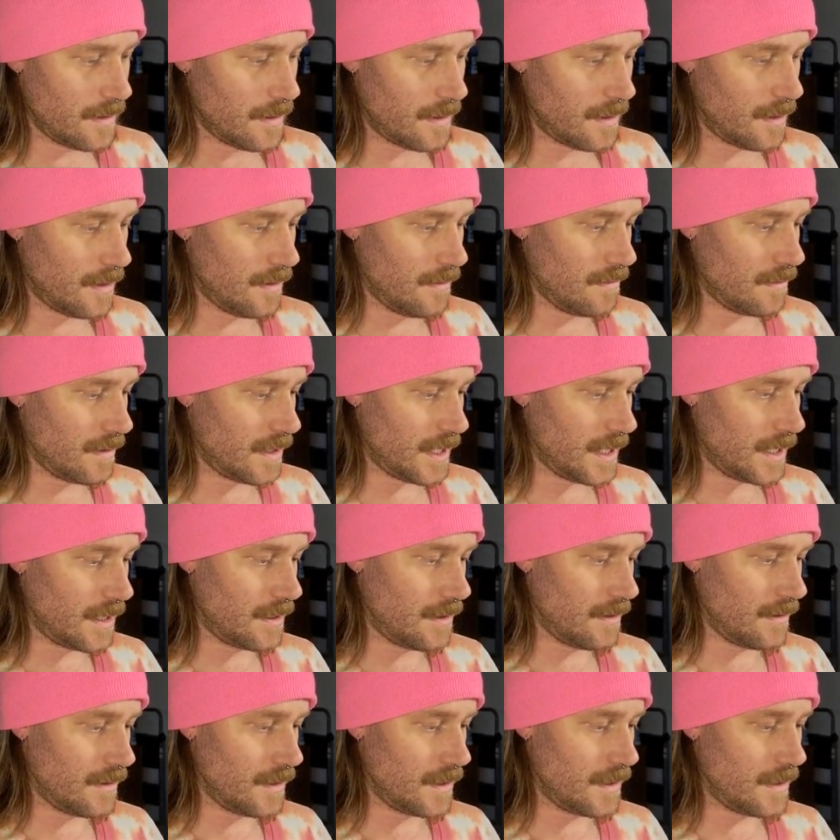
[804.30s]
Oh, that
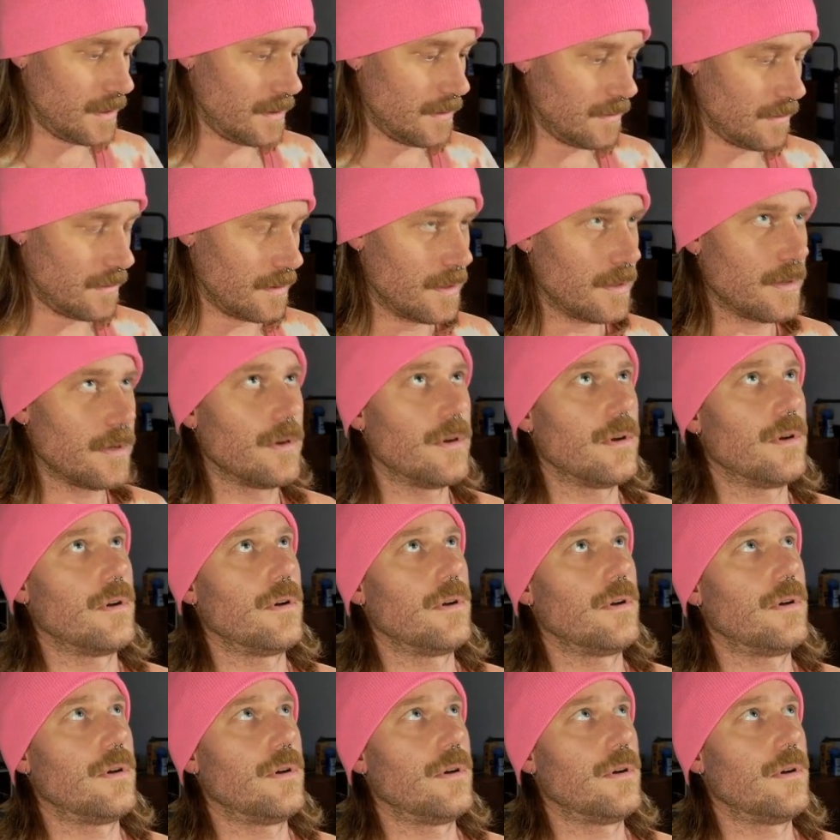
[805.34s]
goes in the...
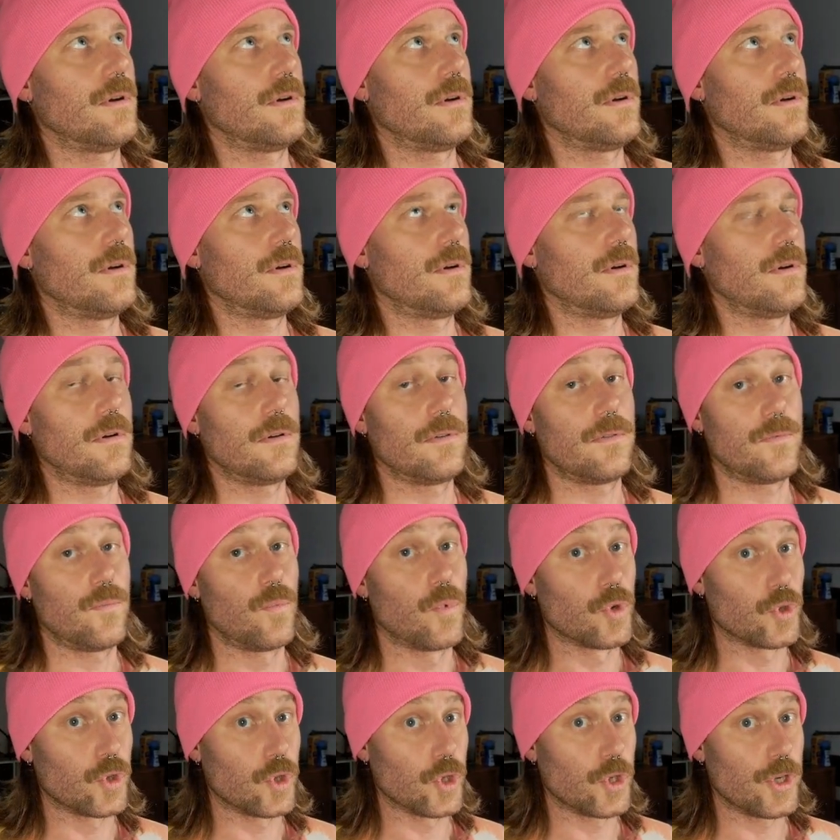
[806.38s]

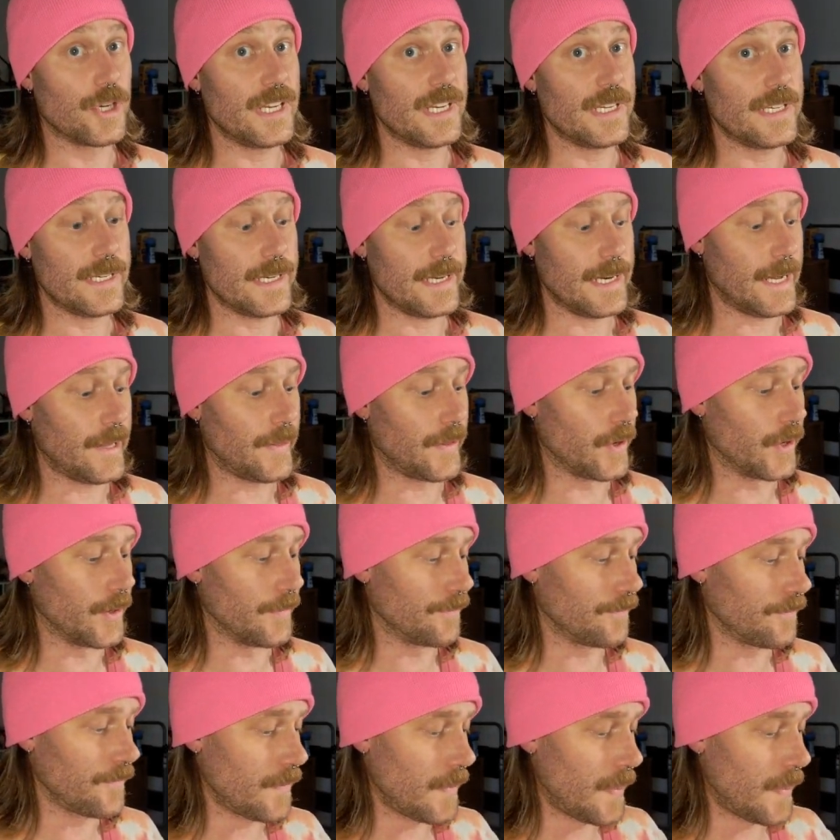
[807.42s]
We're learning together.